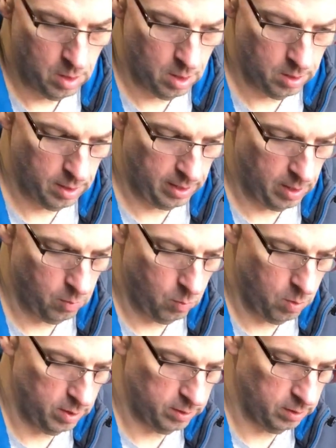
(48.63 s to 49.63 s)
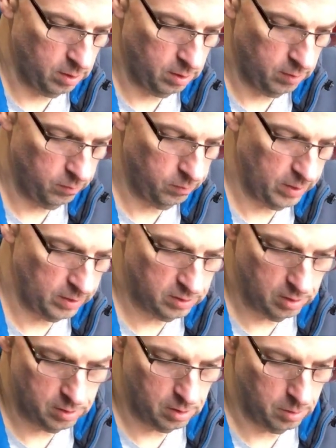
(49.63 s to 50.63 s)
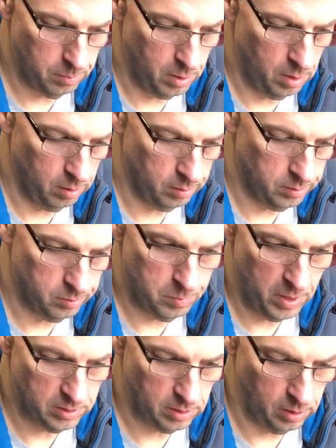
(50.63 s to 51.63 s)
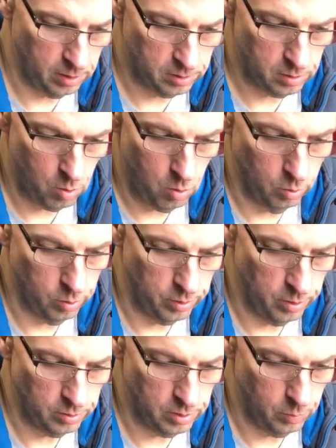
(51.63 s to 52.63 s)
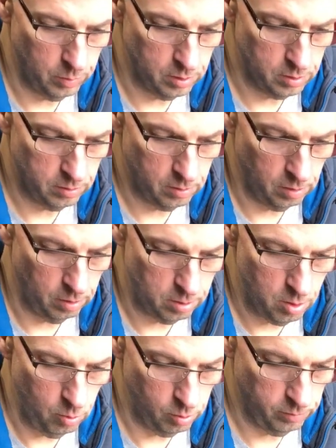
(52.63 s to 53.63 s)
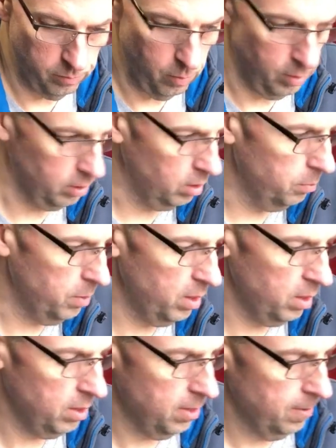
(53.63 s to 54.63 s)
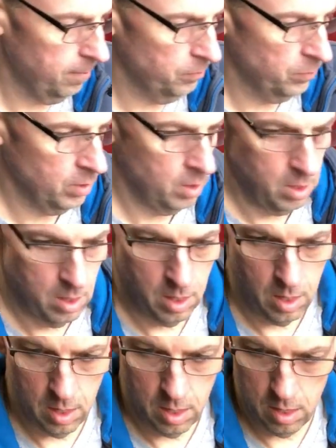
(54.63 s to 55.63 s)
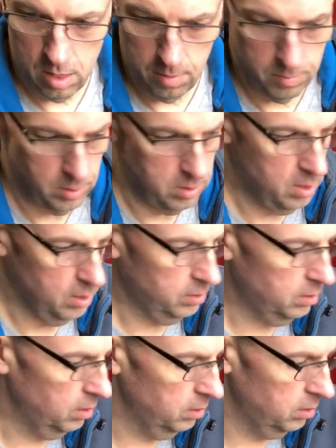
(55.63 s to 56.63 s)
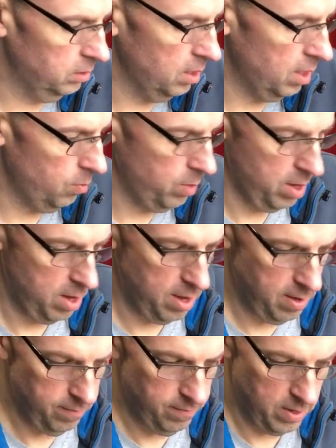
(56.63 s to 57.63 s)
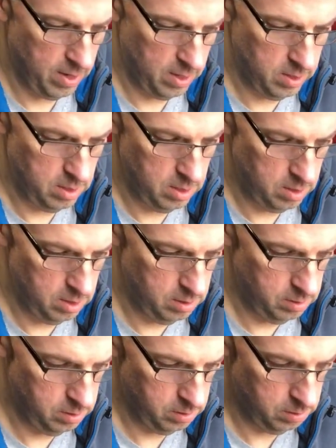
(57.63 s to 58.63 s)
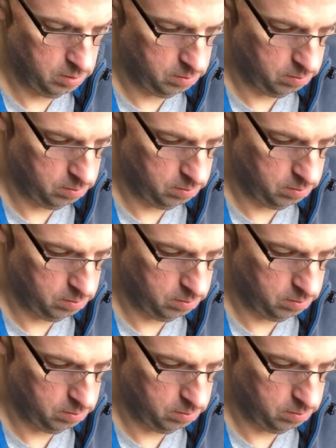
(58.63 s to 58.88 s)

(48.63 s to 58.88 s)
and then I got one that sits in the middle. It's basically just a holder, and you'll see what this little tool's for in a little bit. The distance that we have on these